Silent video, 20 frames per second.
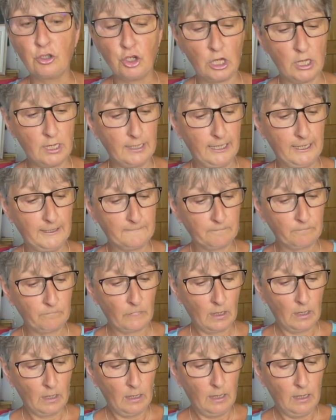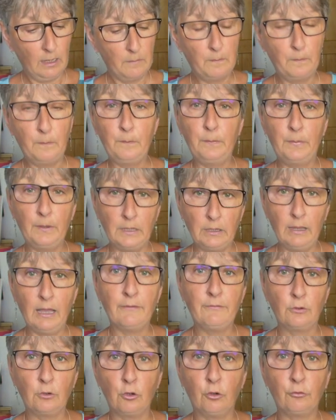journey, but you
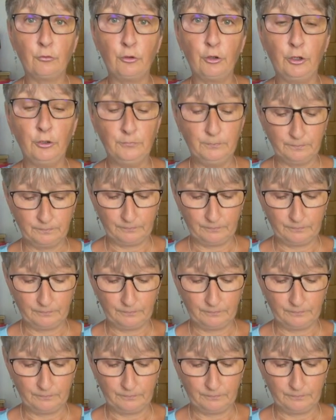haven't got to.